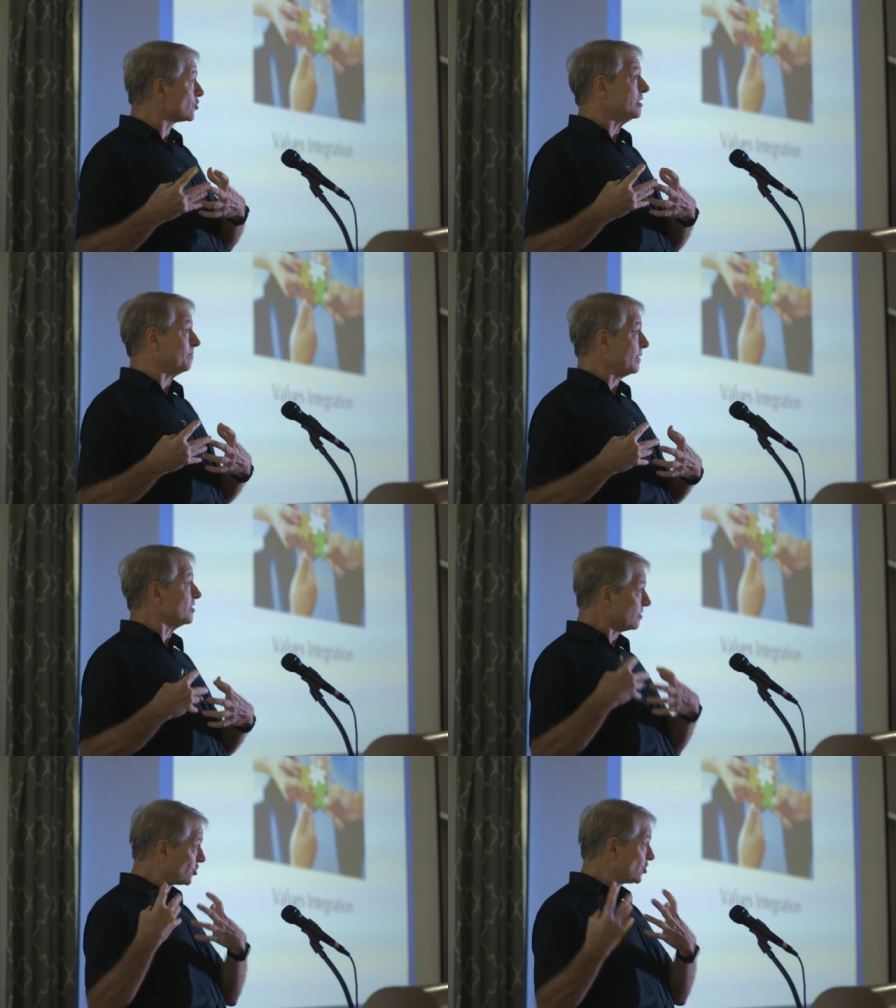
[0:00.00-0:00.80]
it,
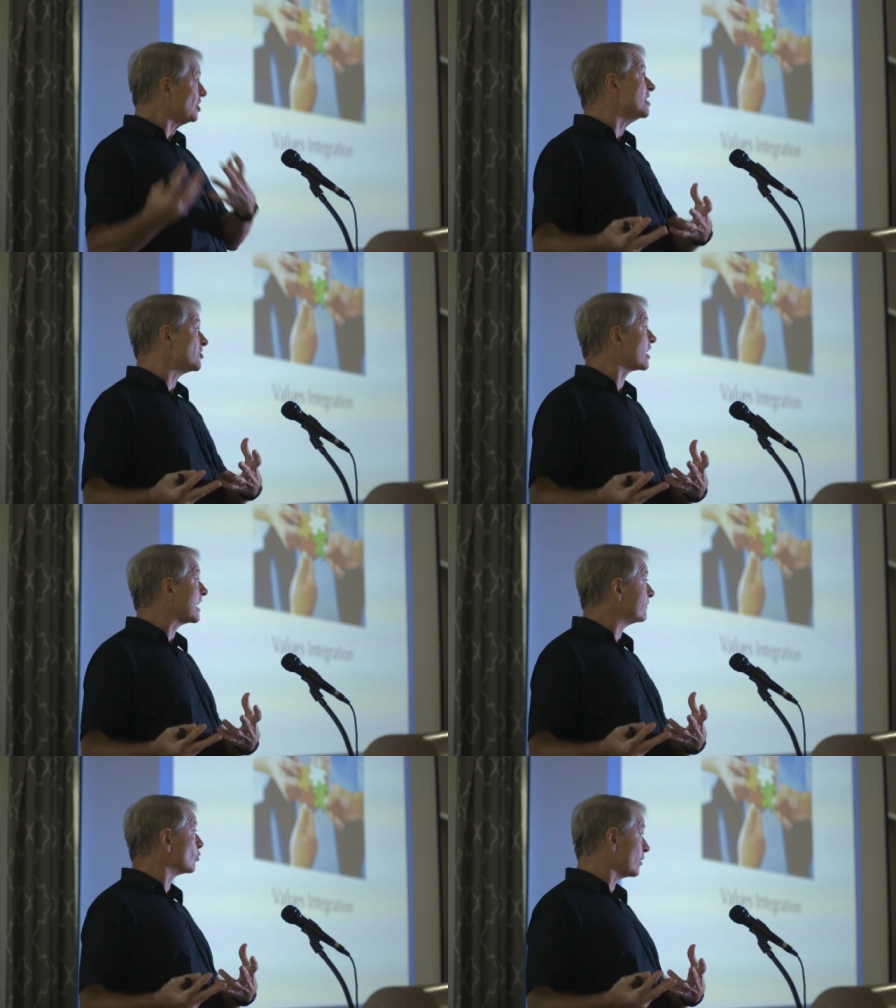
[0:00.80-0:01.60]
it's seen as a
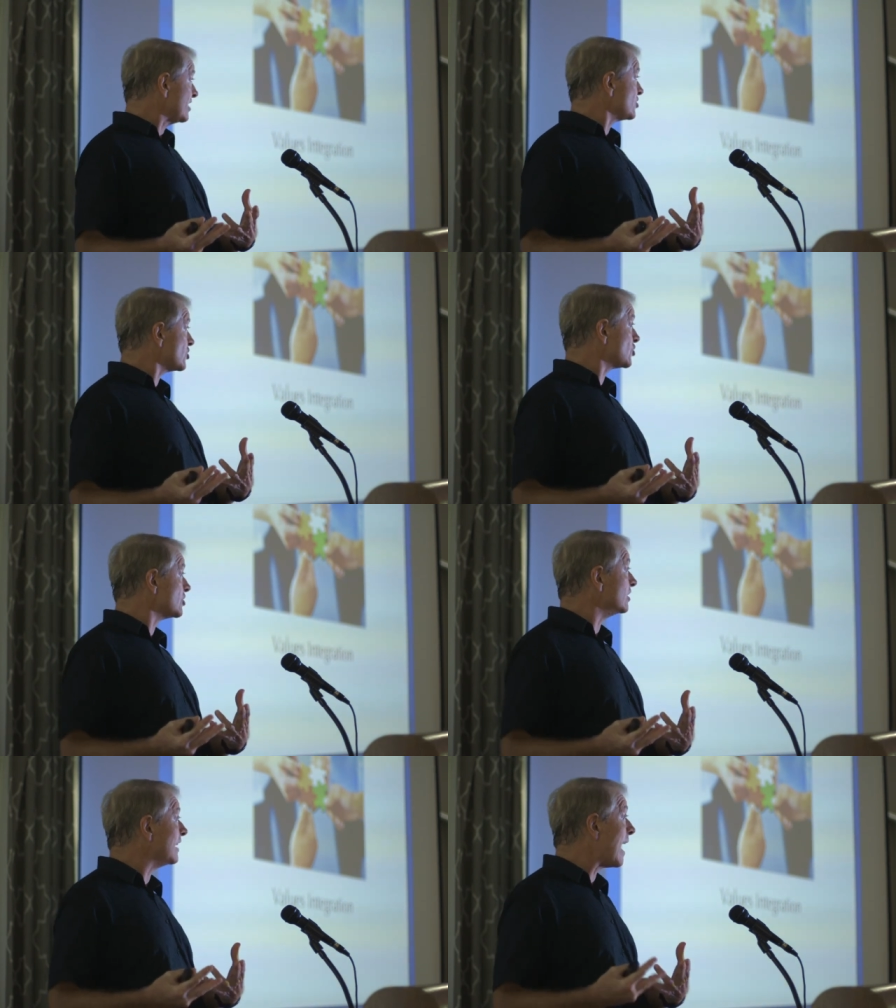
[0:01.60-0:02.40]
kind of a
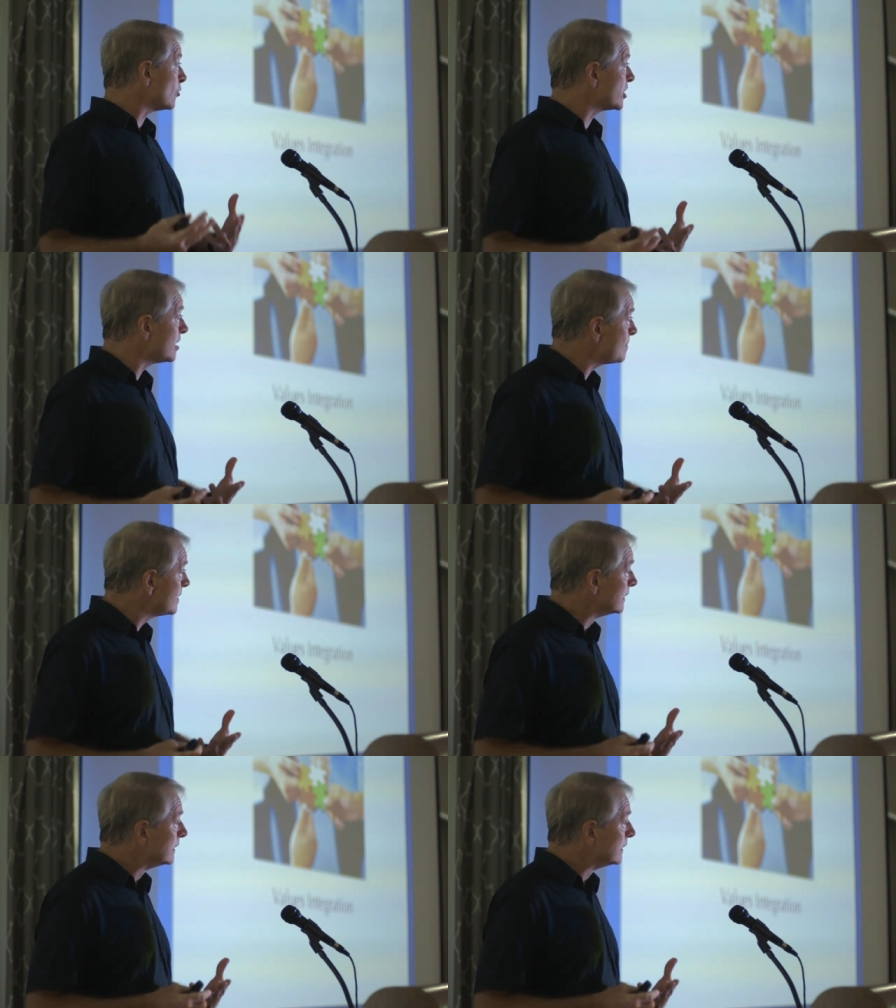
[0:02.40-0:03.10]
racist uh, outcome.